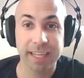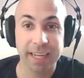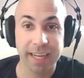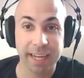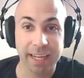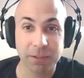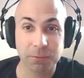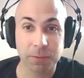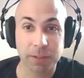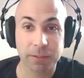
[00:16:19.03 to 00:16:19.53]

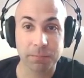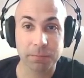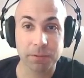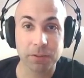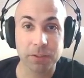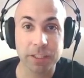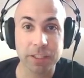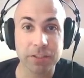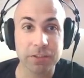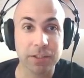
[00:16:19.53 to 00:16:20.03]
And what I'm
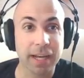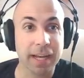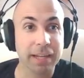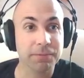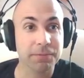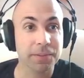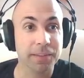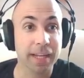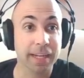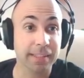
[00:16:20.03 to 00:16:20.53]
going to add
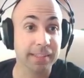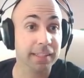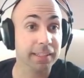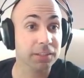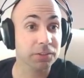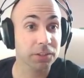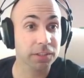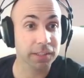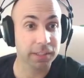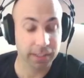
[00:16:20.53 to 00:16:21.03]
for that is
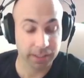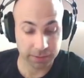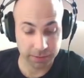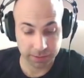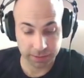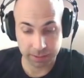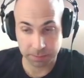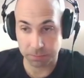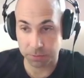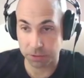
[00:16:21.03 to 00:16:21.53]
electricity
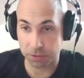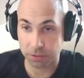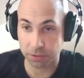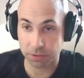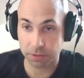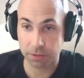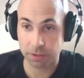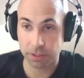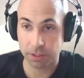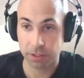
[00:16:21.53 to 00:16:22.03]
consumption.
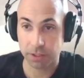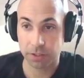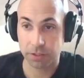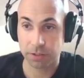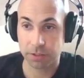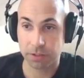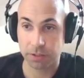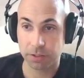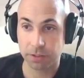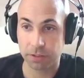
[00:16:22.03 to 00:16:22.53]

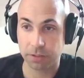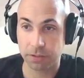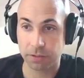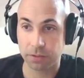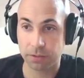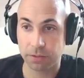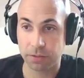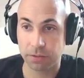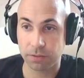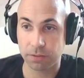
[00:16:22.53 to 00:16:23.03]

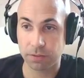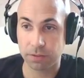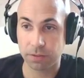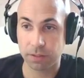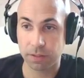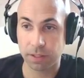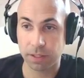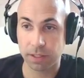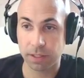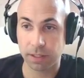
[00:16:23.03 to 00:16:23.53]
So
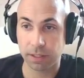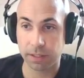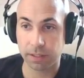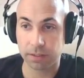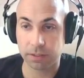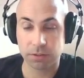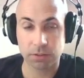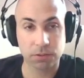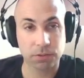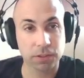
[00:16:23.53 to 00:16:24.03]

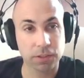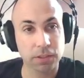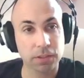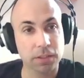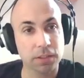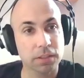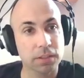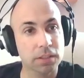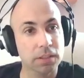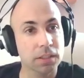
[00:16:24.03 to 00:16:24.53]

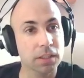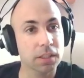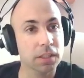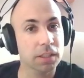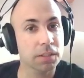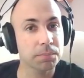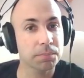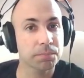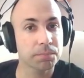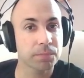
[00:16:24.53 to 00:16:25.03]

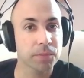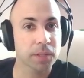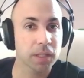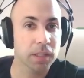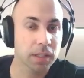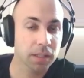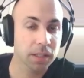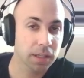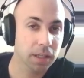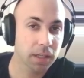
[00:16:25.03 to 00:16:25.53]
electricity
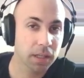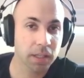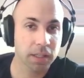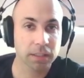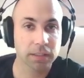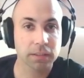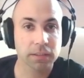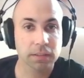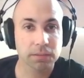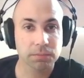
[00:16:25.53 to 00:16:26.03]

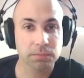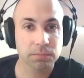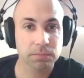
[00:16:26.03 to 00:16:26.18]
and